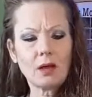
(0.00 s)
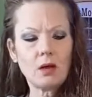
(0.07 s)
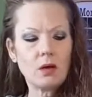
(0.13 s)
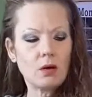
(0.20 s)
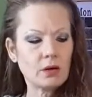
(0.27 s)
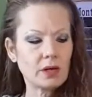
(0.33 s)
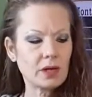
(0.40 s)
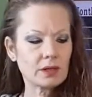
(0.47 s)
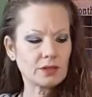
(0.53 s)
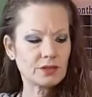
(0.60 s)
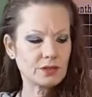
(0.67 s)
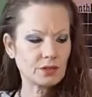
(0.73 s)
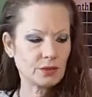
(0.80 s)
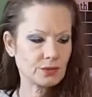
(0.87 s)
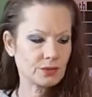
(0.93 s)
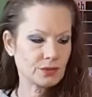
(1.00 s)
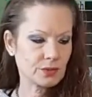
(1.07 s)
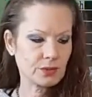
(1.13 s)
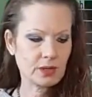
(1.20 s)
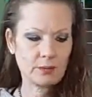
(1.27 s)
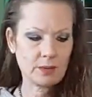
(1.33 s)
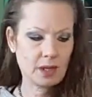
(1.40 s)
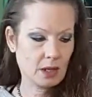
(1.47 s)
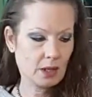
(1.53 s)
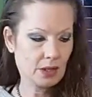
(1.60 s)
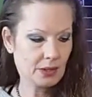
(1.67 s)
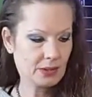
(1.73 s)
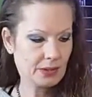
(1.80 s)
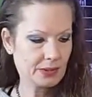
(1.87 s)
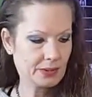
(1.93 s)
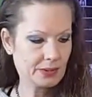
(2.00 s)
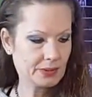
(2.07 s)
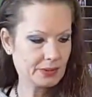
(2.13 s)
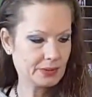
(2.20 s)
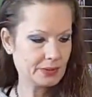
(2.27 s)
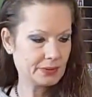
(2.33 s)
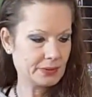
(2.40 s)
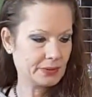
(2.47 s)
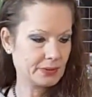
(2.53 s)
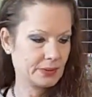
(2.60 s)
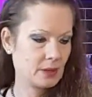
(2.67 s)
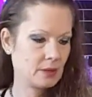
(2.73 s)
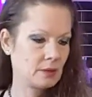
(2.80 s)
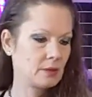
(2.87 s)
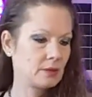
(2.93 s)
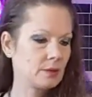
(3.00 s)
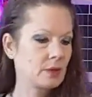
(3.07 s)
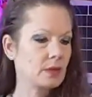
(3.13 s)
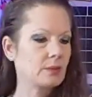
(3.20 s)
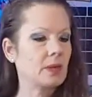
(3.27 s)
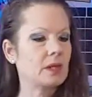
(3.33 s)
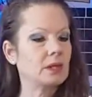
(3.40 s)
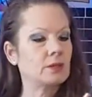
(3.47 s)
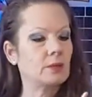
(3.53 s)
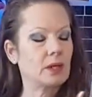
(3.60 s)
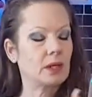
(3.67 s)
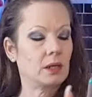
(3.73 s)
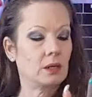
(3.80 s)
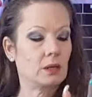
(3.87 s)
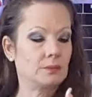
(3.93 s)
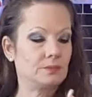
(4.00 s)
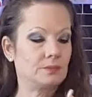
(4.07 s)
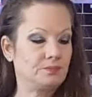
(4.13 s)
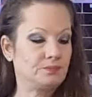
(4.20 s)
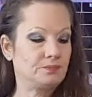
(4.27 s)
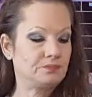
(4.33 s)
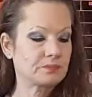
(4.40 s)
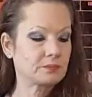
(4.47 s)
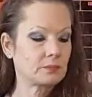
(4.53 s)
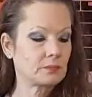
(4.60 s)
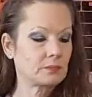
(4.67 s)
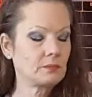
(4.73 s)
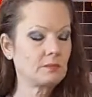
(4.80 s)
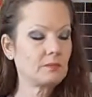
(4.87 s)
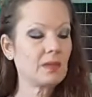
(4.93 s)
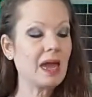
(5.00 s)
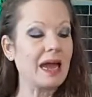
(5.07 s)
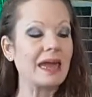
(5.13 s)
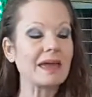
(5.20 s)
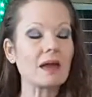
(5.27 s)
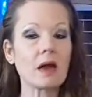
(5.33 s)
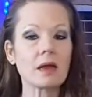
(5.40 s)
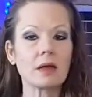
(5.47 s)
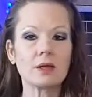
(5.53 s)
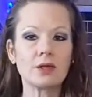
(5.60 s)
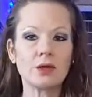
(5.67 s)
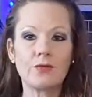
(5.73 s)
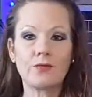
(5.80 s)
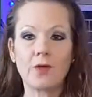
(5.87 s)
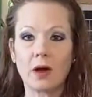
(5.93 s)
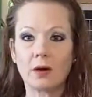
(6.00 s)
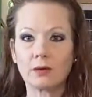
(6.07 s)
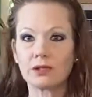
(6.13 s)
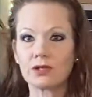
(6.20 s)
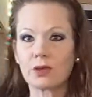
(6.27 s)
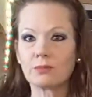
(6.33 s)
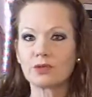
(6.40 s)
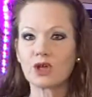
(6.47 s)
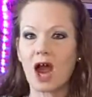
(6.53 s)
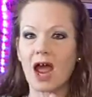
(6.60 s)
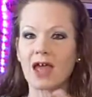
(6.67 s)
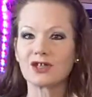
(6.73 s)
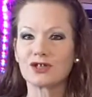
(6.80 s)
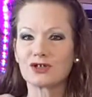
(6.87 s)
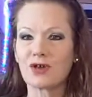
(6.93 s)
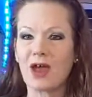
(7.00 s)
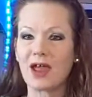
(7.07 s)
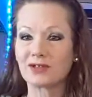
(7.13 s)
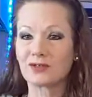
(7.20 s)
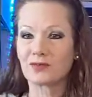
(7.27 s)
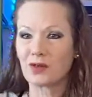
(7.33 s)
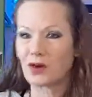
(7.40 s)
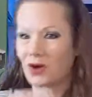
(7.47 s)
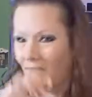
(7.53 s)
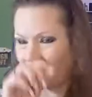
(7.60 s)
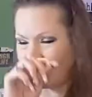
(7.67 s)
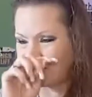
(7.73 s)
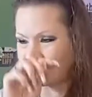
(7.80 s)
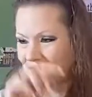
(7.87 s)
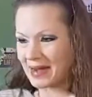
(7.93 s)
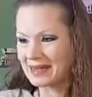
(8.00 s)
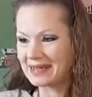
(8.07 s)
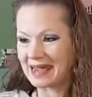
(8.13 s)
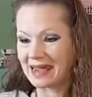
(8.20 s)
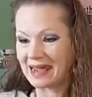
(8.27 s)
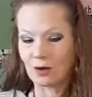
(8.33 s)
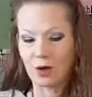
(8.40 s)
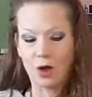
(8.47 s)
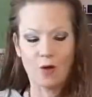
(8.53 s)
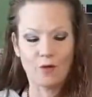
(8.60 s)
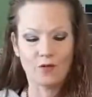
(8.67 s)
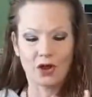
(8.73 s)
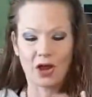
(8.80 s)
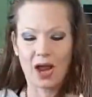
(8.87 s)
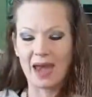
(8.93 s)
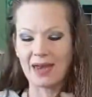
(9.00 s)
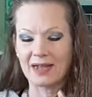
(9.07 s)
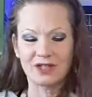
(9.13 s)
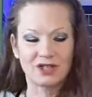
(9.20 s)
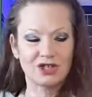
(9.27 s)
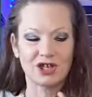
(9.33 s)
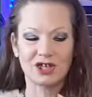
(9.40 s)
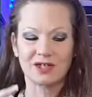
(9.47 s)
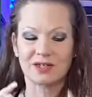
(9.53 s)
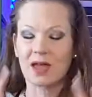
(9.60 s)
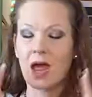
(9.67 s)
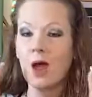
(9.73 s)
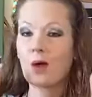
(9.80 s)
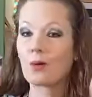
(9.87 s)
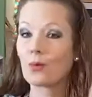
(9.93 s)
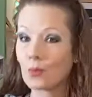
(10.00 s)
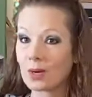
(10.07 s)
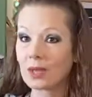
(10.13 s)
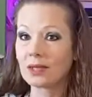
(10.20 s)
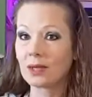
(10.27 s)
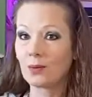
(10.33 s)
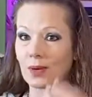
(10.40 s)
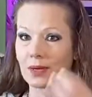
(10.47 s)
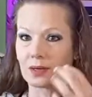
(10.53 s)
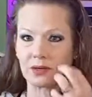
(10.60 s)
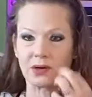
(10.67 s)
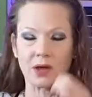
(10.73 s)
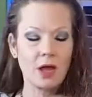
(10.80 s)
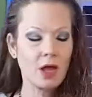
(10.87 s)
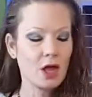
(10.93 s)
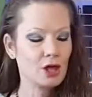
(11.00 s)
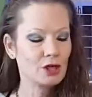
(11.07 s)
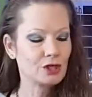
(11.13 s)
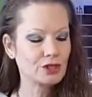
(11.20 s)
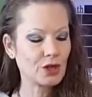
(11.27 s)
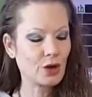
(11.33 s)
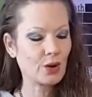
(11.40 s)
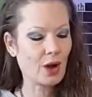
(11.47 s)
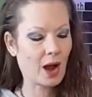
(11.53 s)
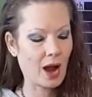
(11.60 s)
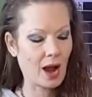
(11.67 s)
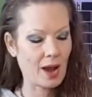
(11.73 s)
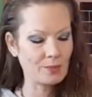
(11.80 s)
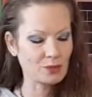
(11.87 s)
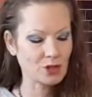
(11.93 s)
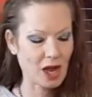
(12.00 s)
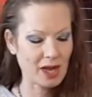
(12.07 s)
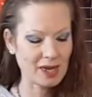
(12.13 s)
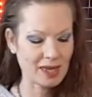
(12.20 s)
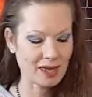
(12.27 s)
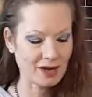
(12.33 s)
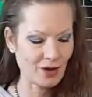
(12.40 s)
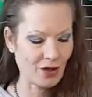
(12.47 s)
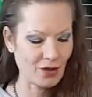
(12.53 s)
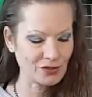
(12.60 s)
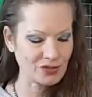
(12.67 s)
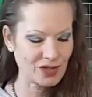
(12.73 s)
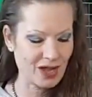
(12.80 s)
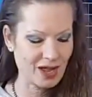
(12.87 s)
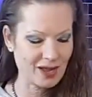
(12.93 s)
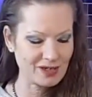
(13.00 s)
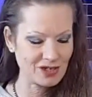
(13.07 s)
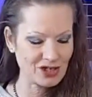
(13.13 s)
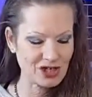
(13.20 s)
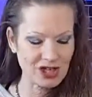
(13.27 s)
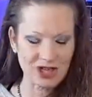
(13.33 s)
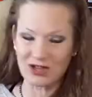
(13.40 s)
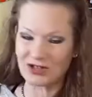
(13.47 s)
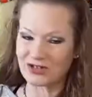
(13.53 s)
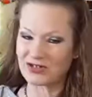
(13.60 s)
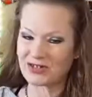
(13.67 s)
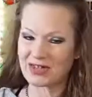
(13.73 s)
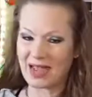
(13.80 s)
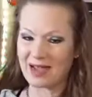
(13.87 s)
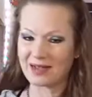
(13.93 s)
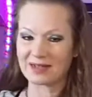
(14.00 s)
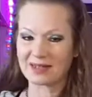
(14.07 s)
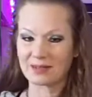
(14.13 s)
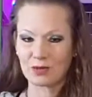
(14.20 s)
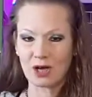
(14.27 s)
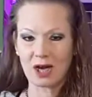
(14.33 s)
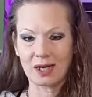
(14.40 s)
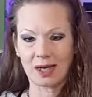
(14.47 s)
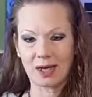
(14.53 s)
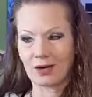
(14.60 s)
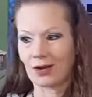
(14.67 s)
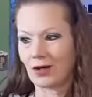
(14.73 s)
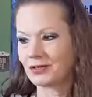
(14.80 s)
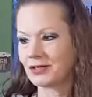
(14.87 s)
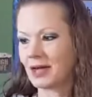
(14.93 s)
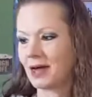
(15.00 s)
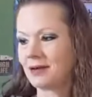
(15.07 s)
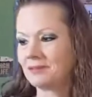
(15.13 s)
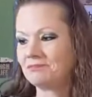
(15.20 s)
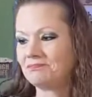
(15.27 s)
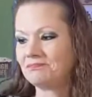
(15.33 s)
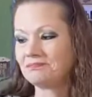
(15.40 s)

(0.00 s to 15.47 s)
Oh yeah, so yummy. What am I doing? I got a new phone, so I'm trying to transfer all of my data over, and it's just really weird. So I'm trying to get it all done. Cheers, yes, trying to get it all done.